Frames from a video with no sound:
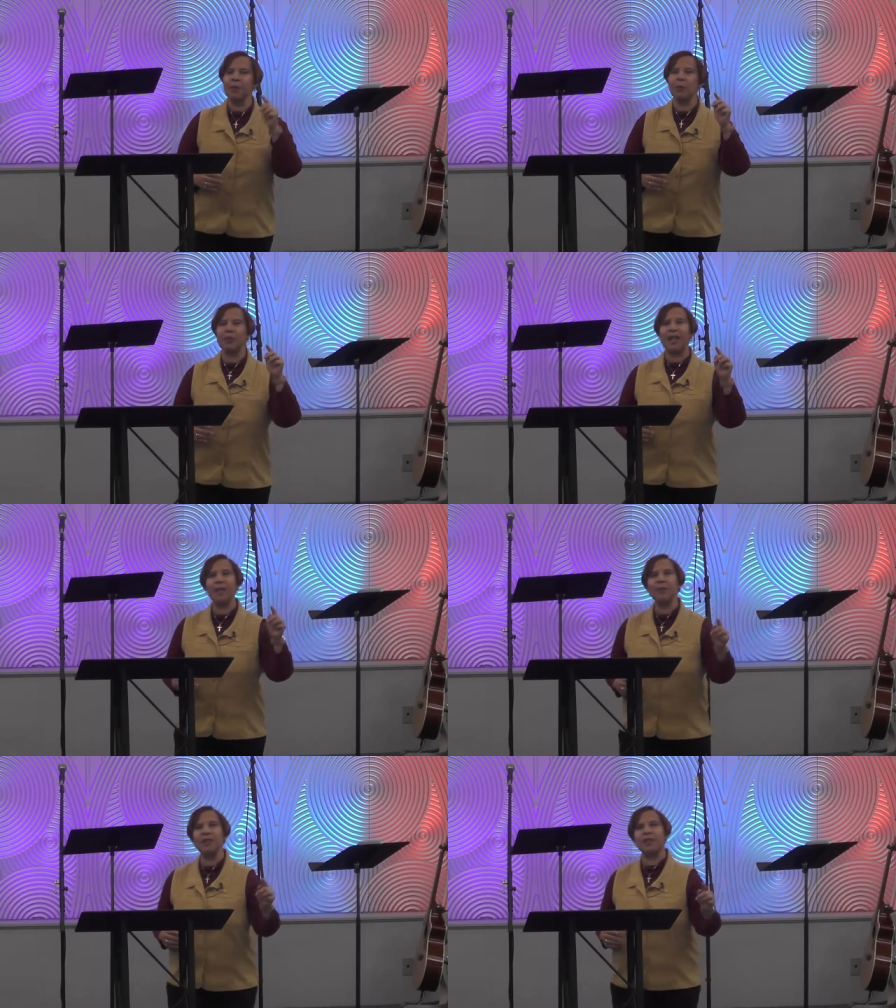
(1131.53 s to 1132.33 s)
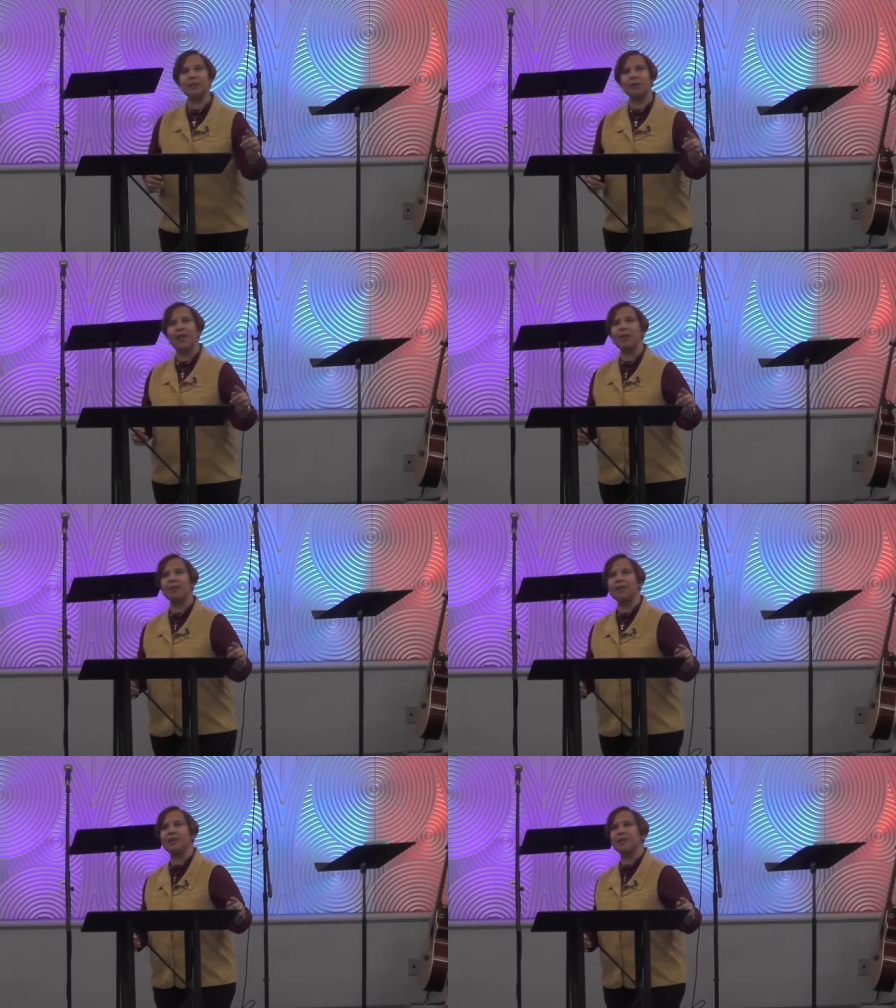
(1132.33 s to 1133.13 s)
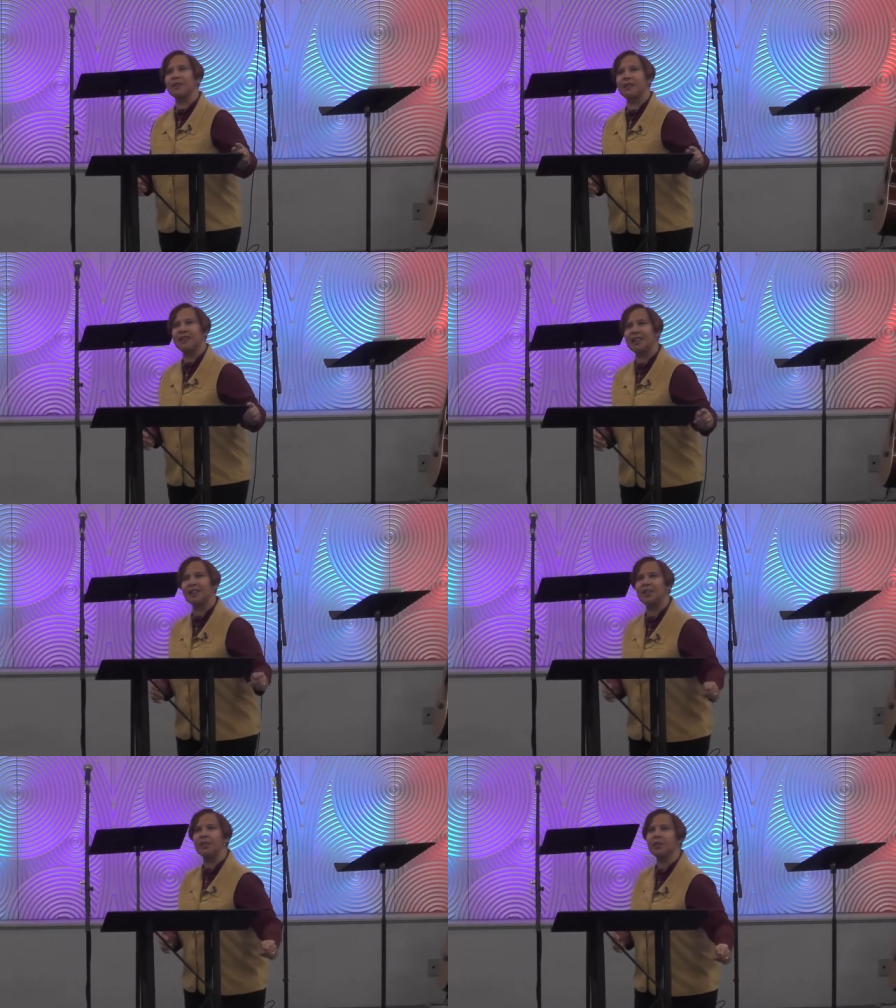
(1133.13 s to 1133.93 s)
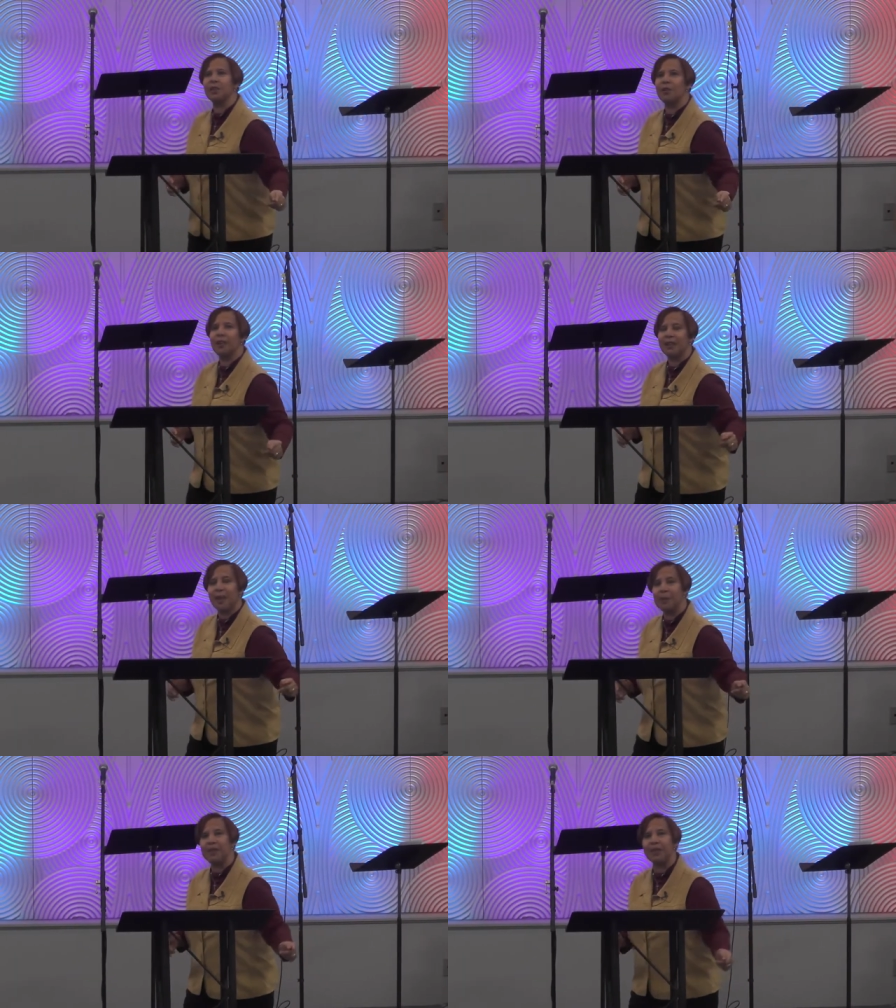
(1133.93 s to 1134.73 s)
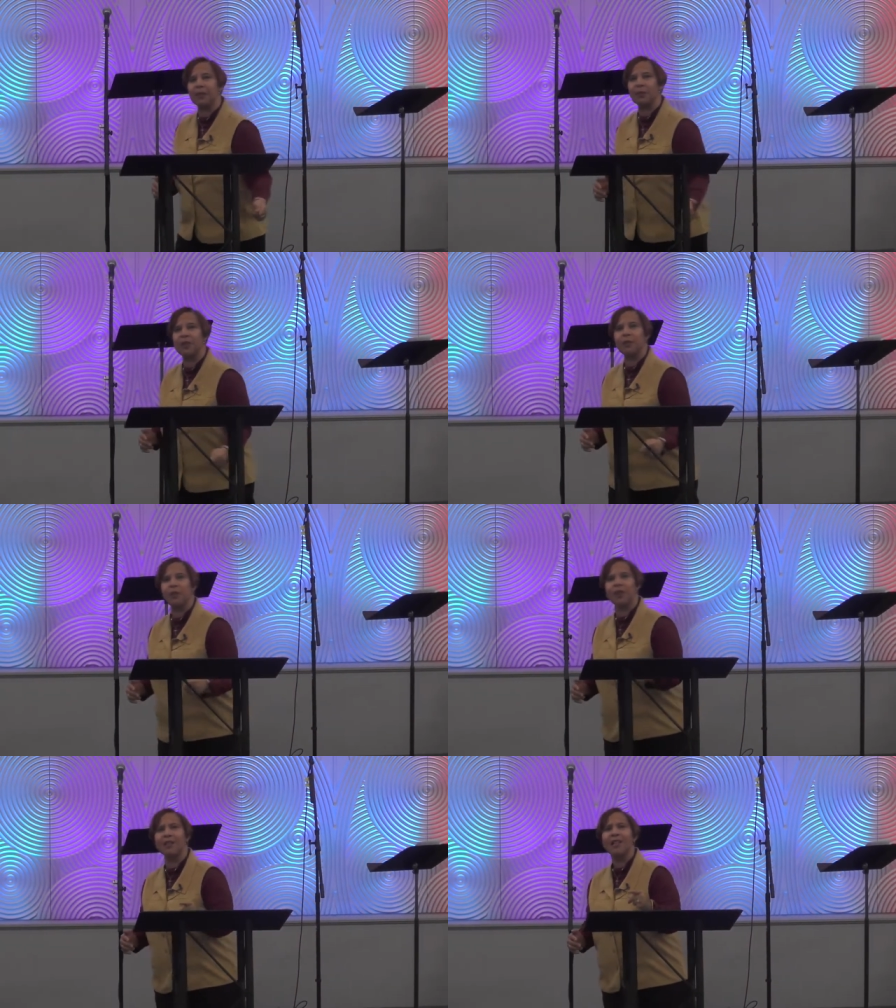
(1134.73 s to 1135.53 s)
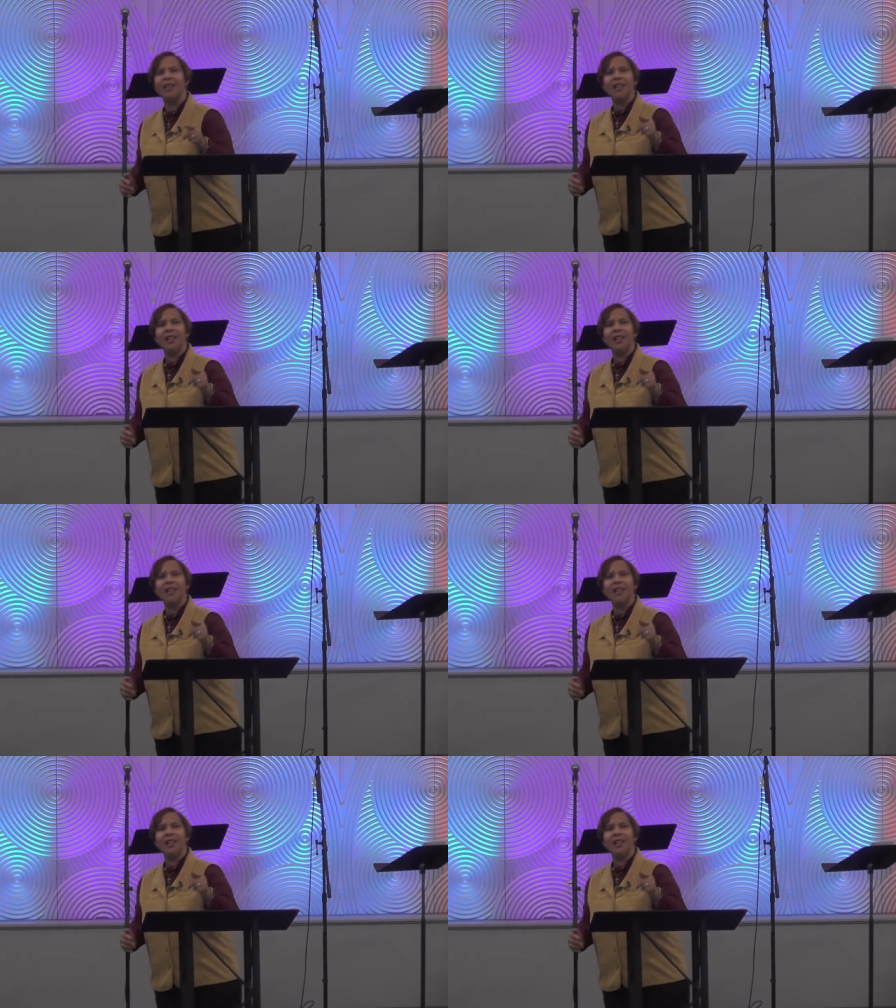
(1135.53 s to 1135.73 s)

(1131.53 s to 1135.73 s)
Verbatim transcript: When I was, when I was 16 years old and I began to read the word,